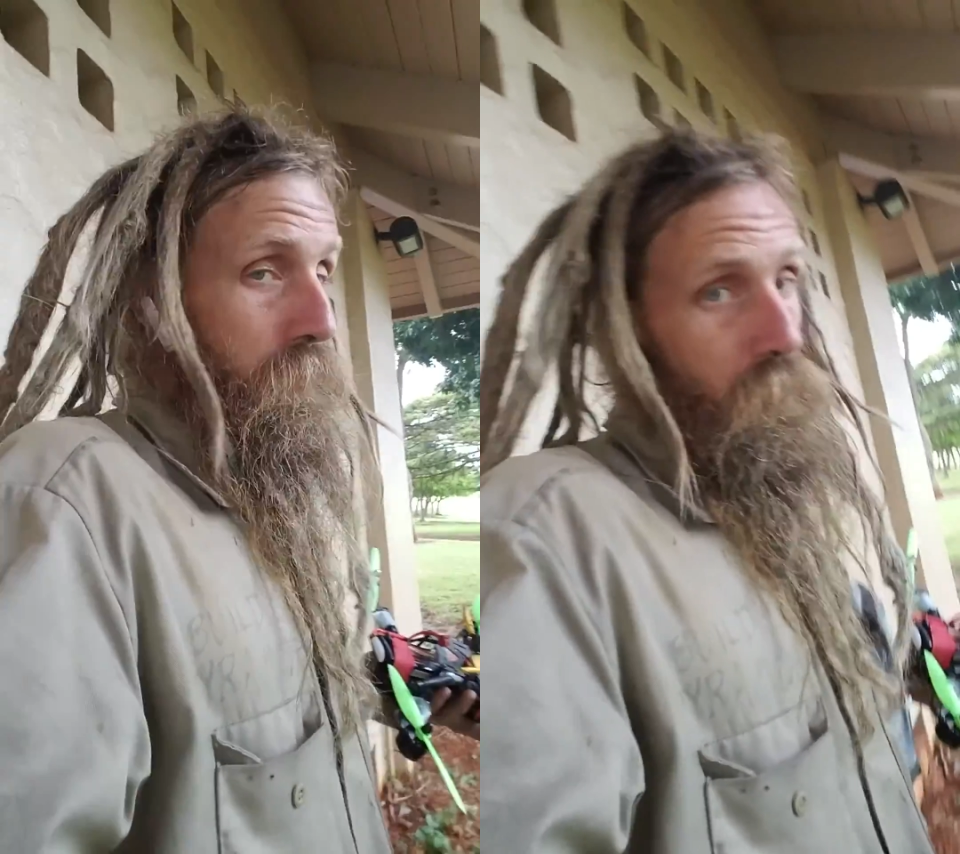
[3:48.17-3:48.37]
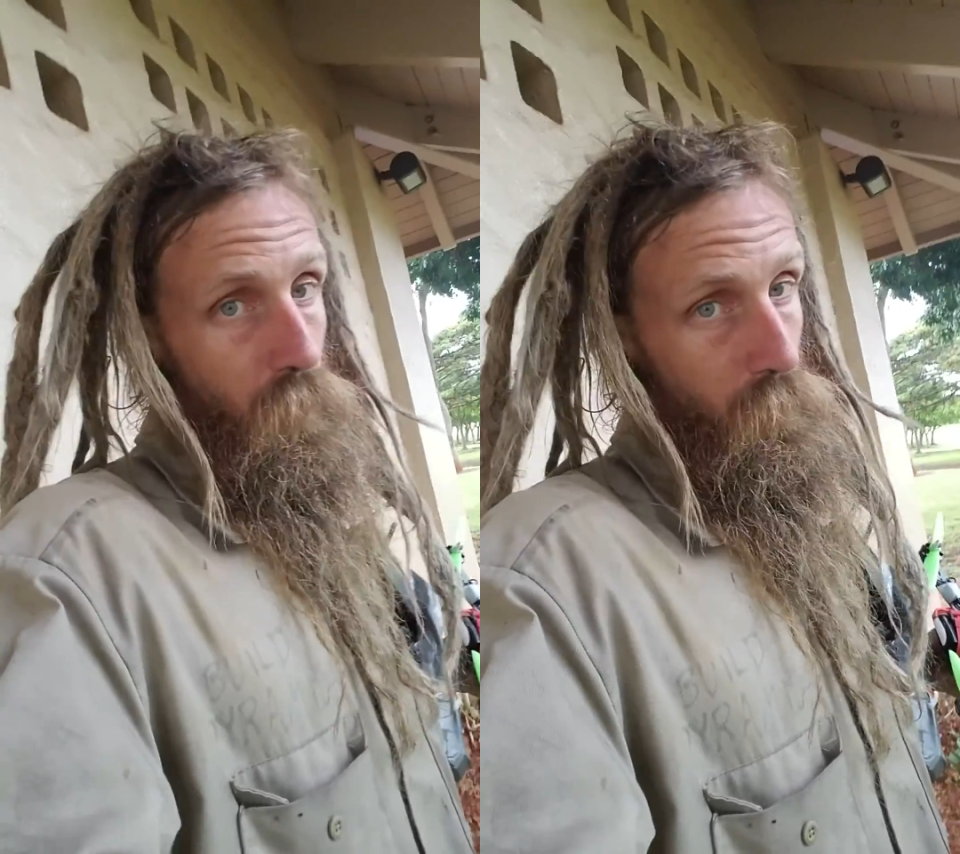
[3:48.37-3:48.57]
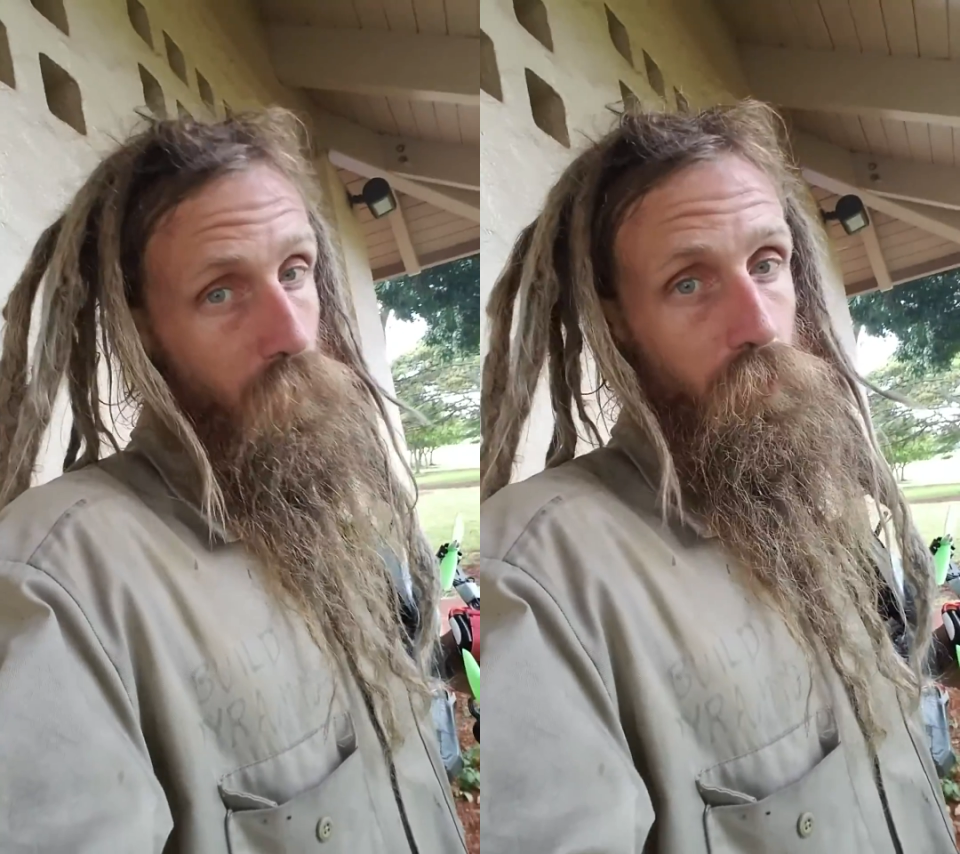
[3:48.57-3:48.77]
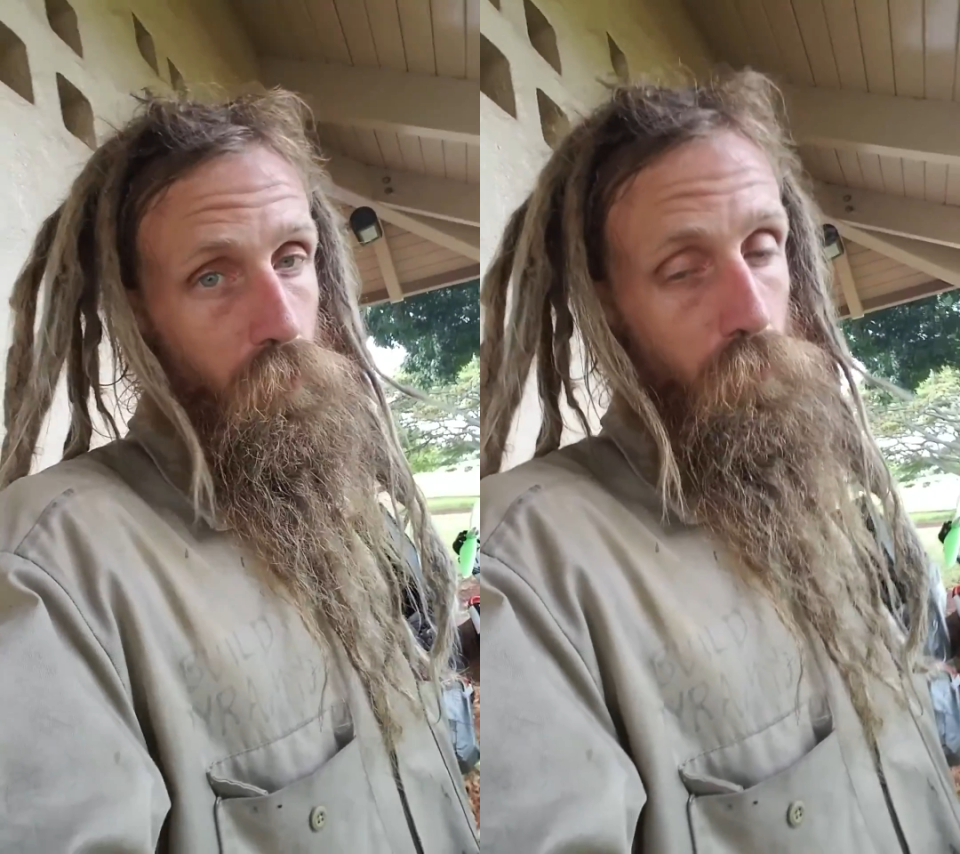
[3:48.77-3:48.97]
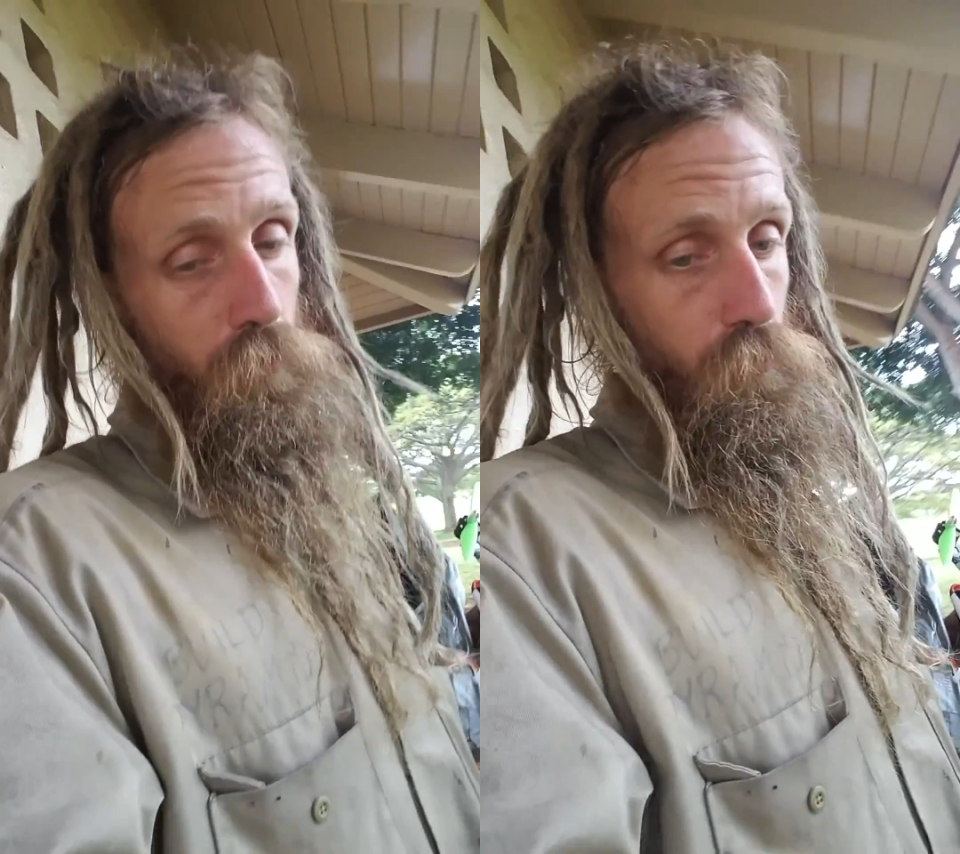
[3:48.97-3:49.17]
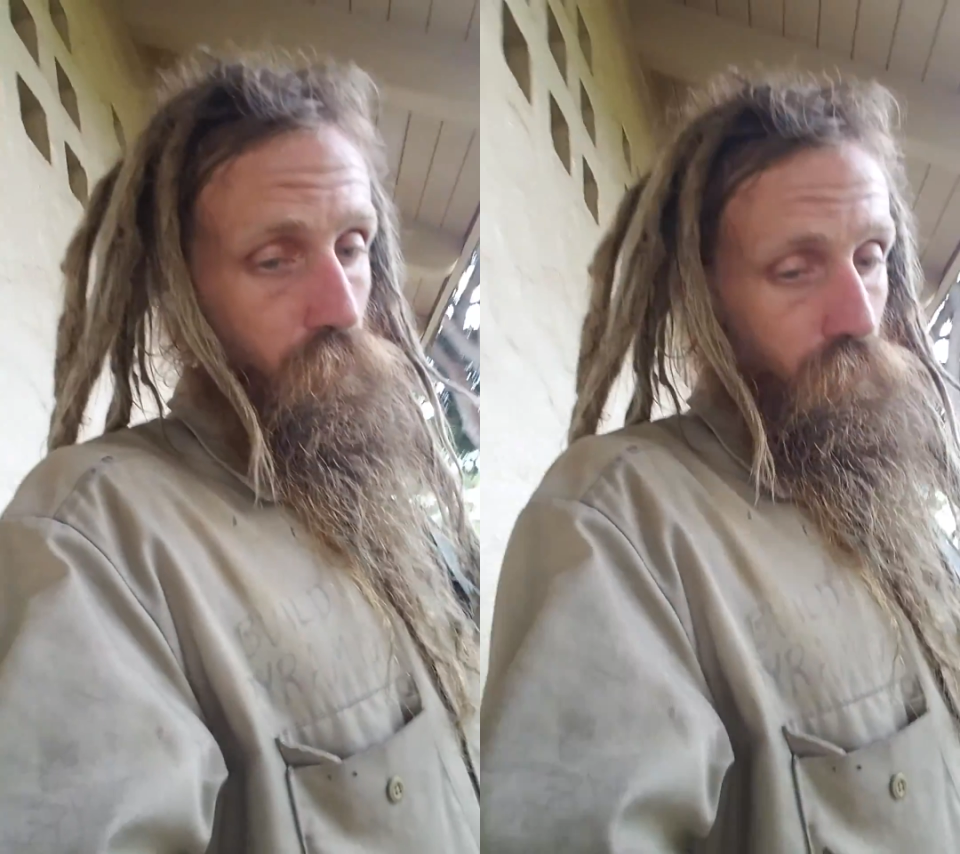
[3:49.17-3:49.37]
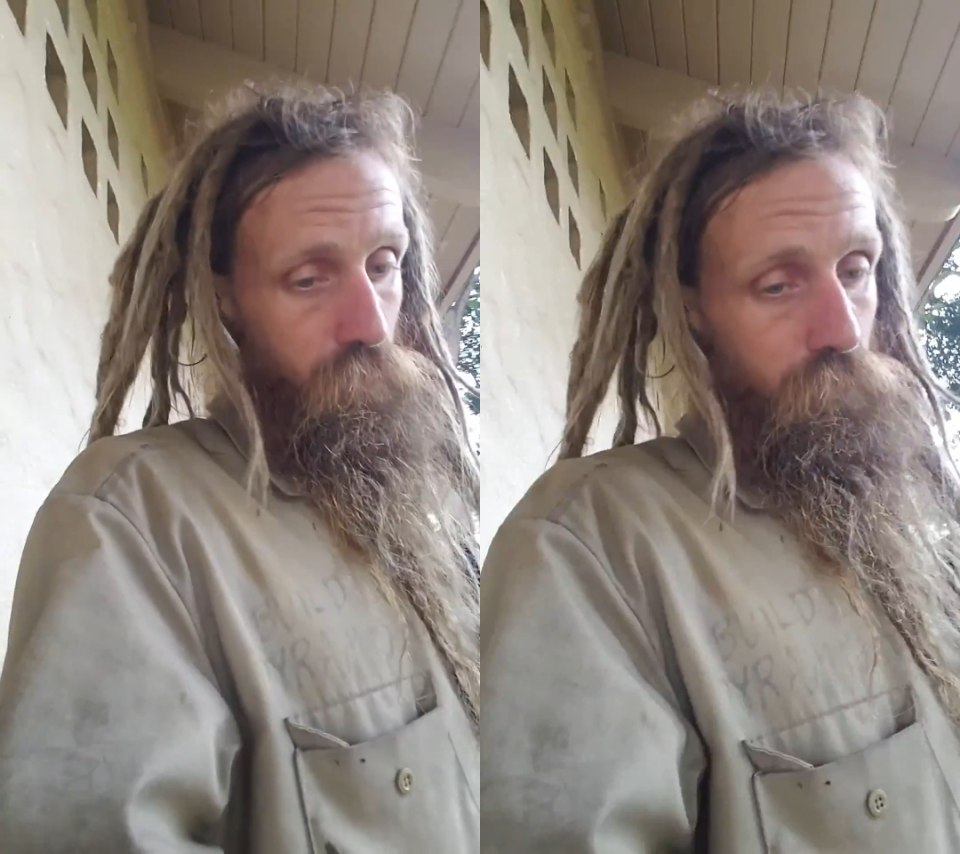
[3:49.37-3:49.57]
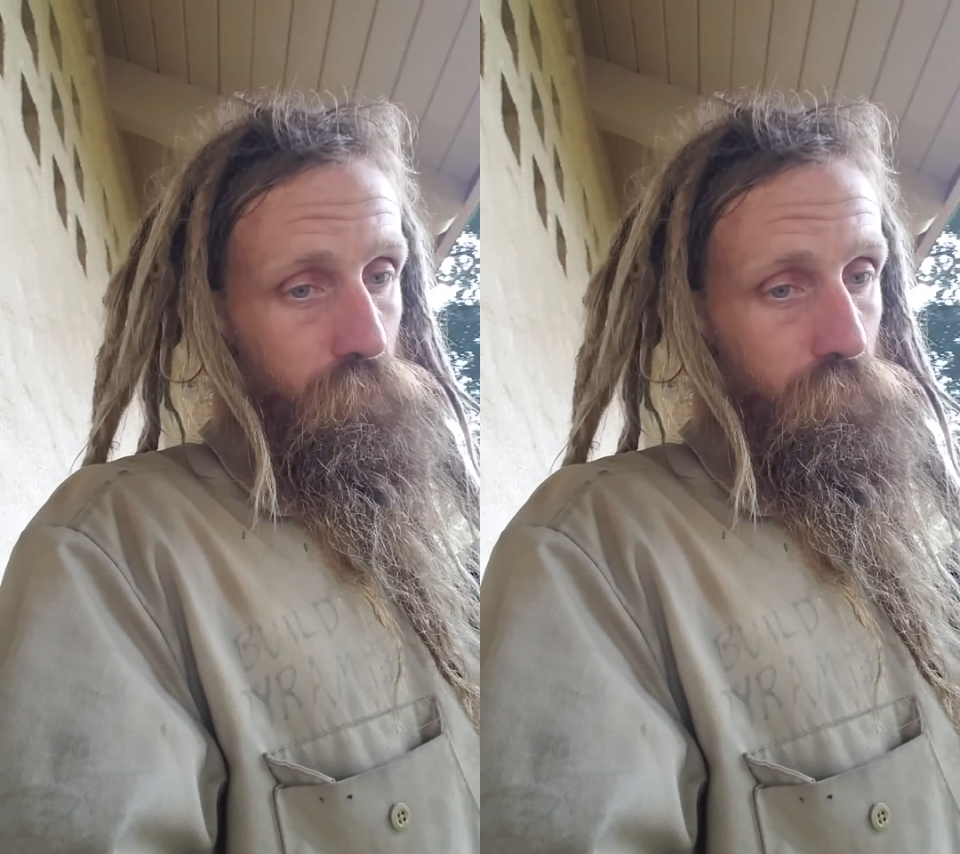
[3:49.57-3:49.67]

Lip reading: you come around the corners.